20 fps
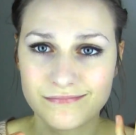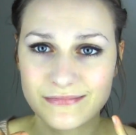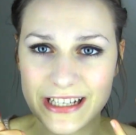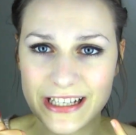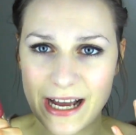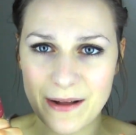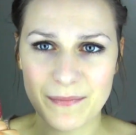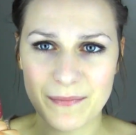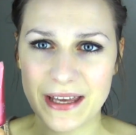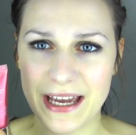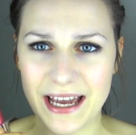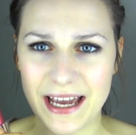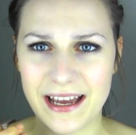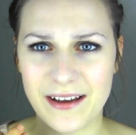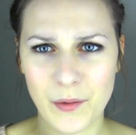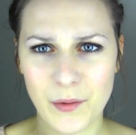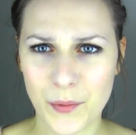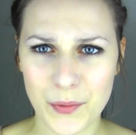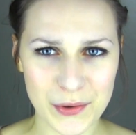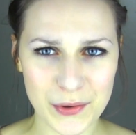yeah,
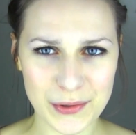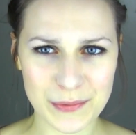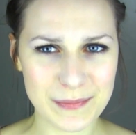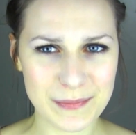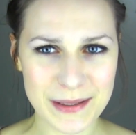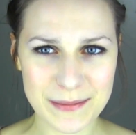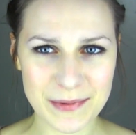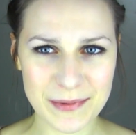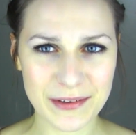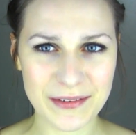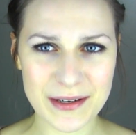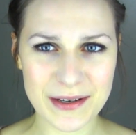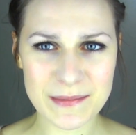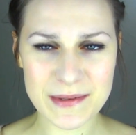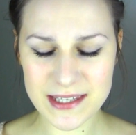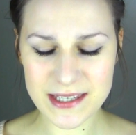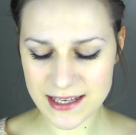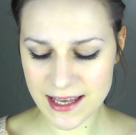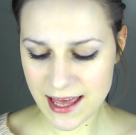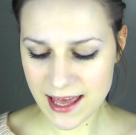the other BB
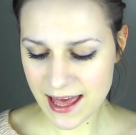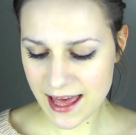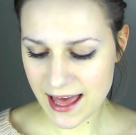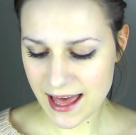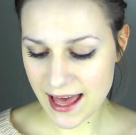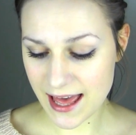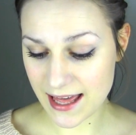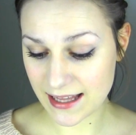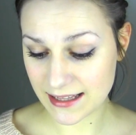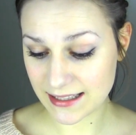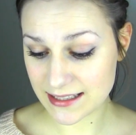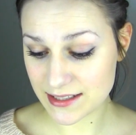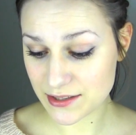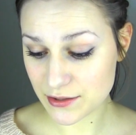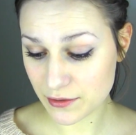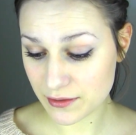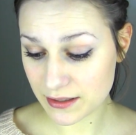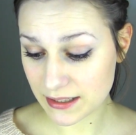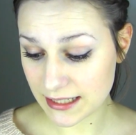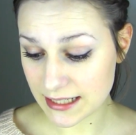creams, and it
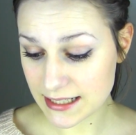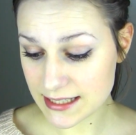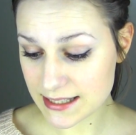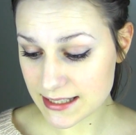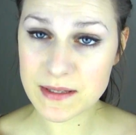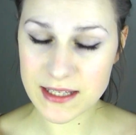certainly is.